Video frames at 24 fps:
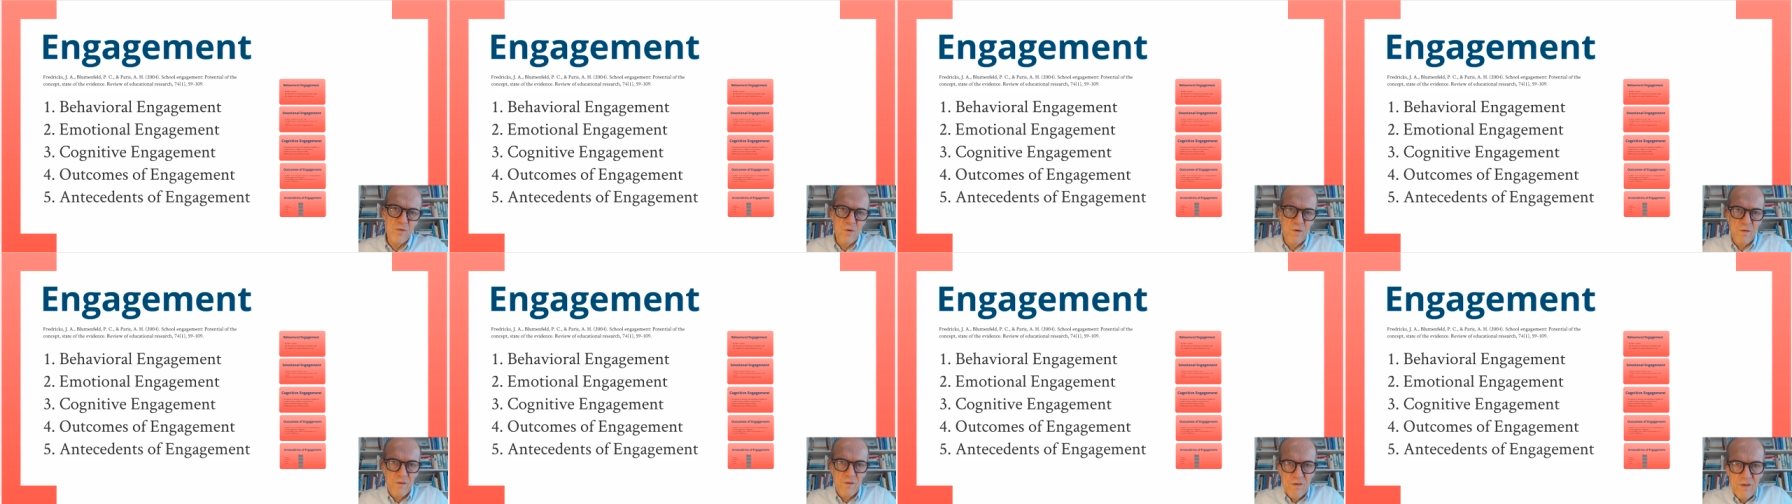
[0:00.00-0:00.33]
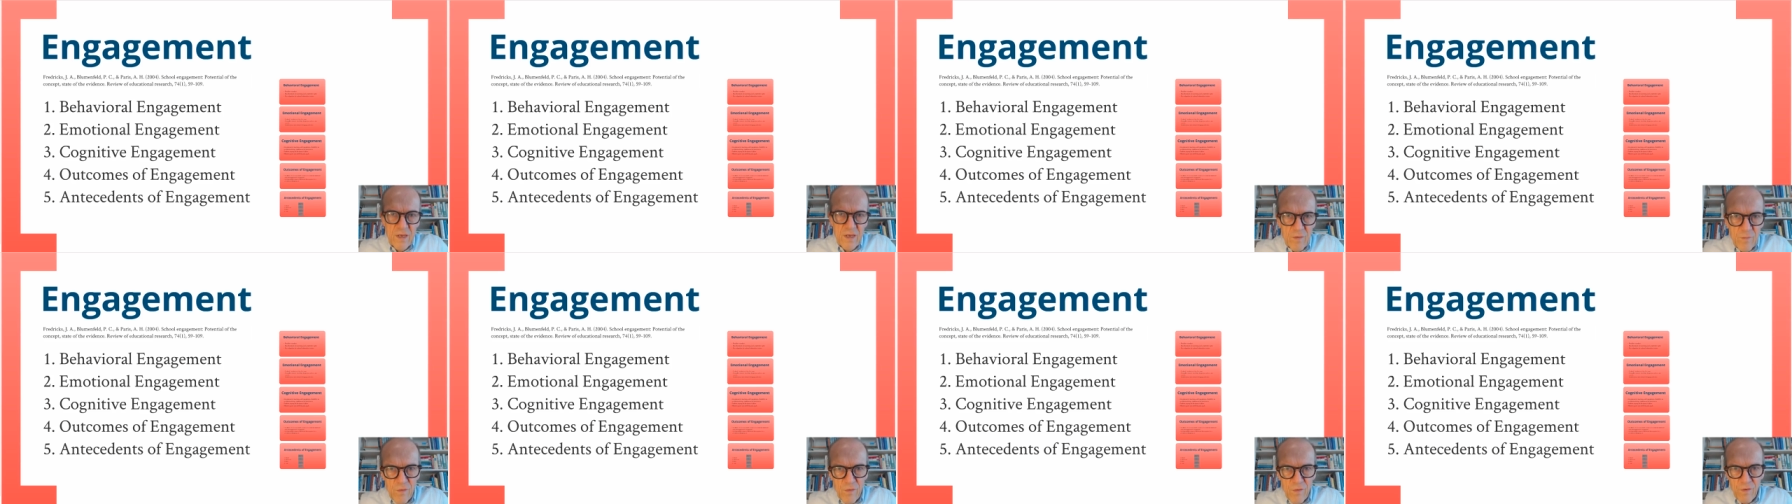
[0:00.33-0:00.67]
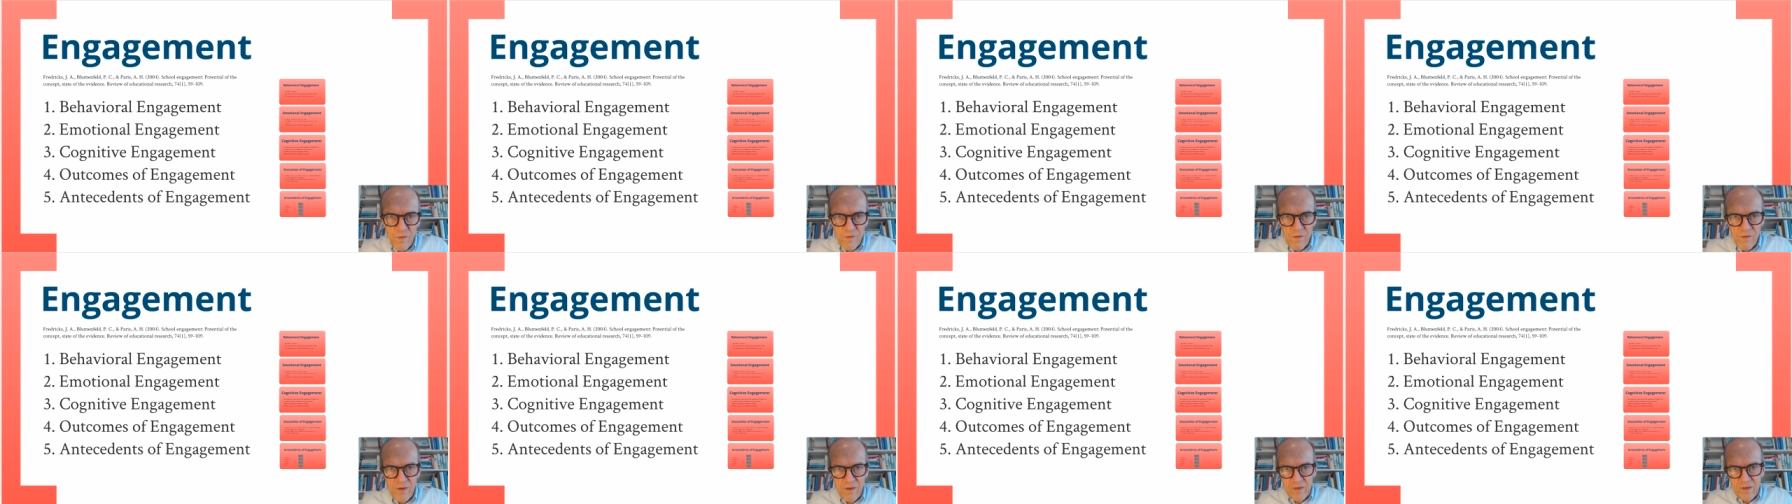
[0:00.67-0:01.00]
and
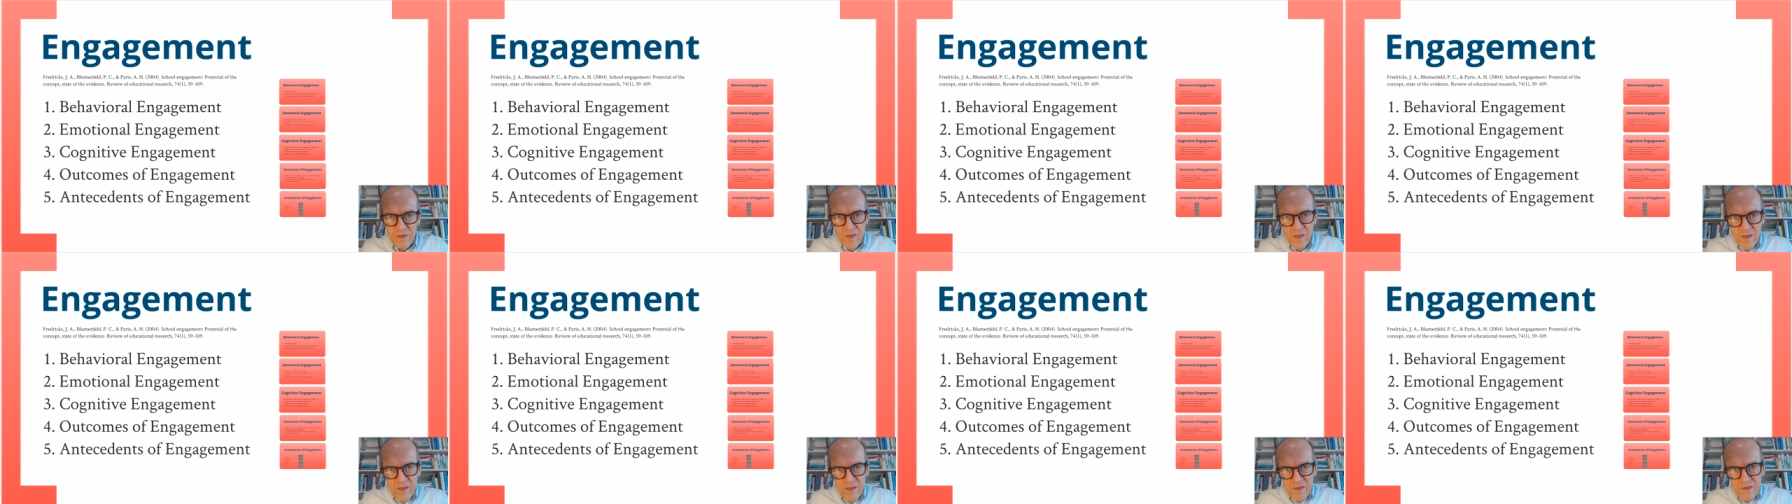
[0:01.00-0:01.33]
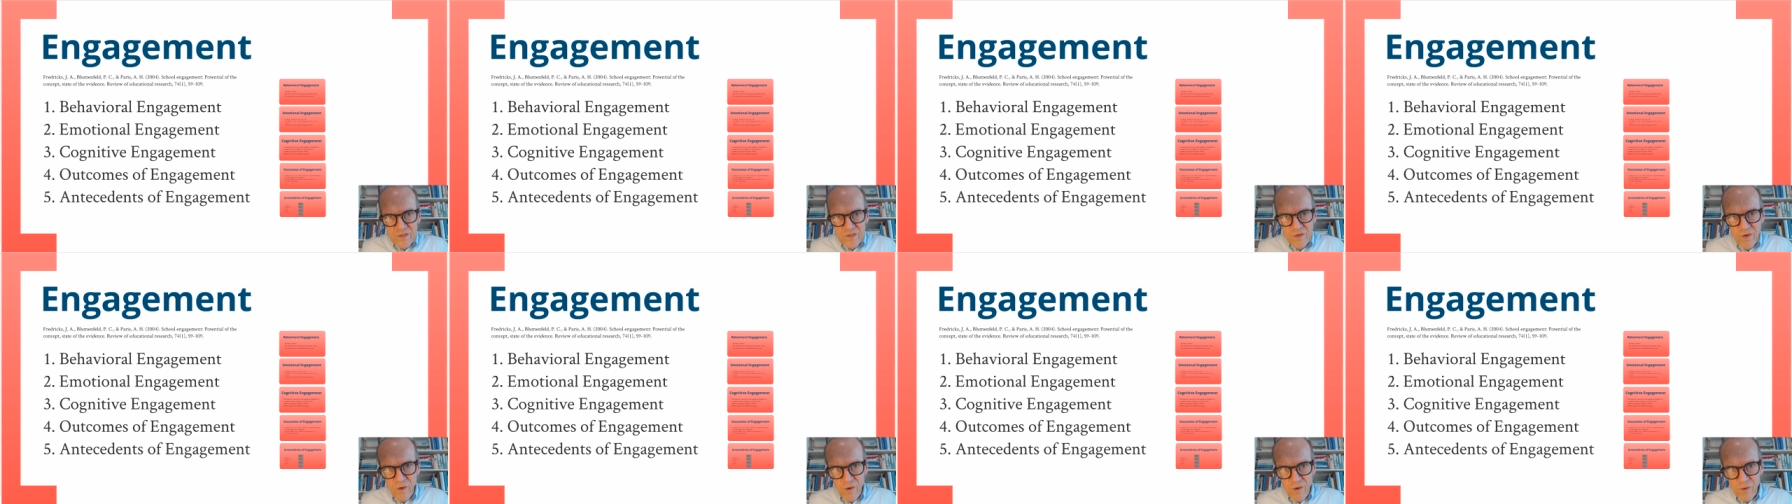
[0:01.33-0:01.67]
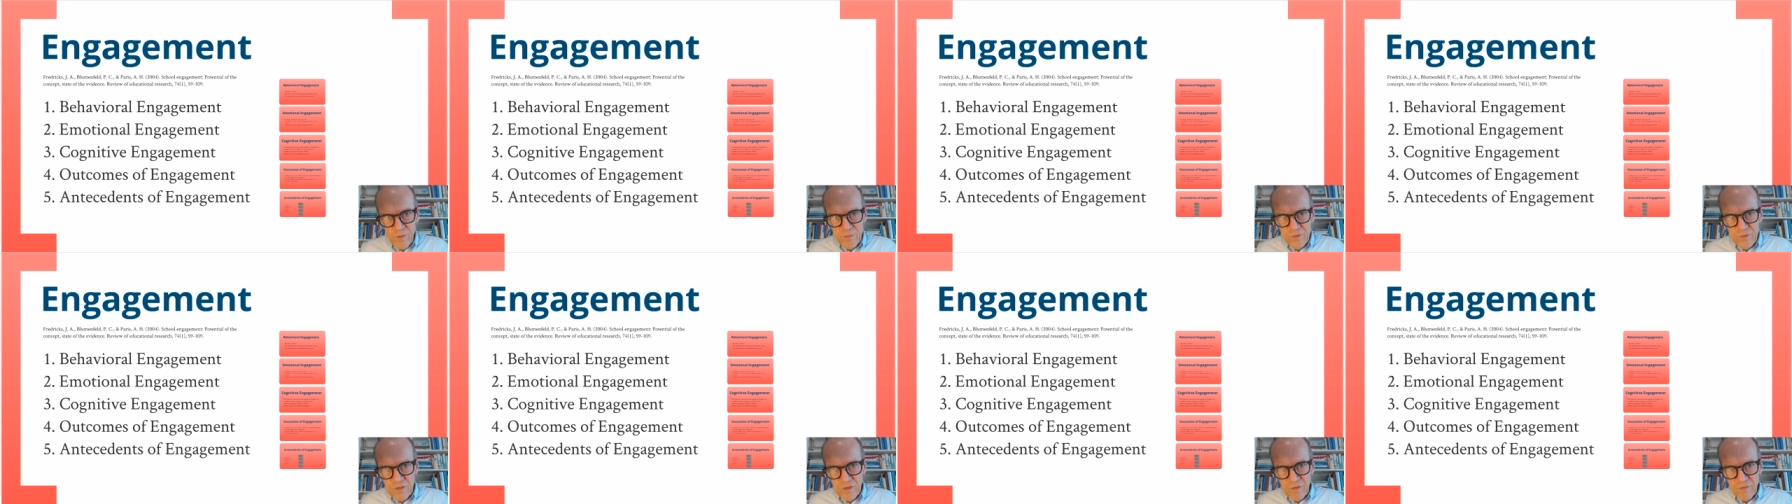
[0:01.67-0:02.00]
broadening
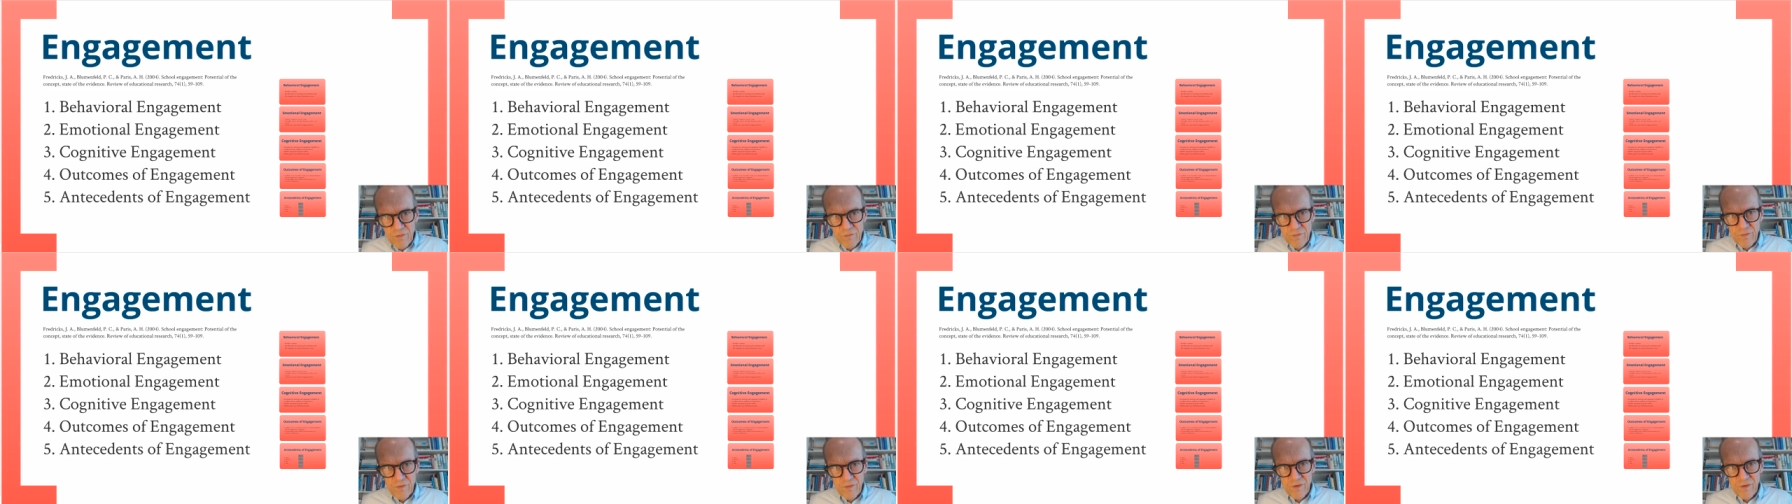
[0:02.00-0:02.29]
scopes of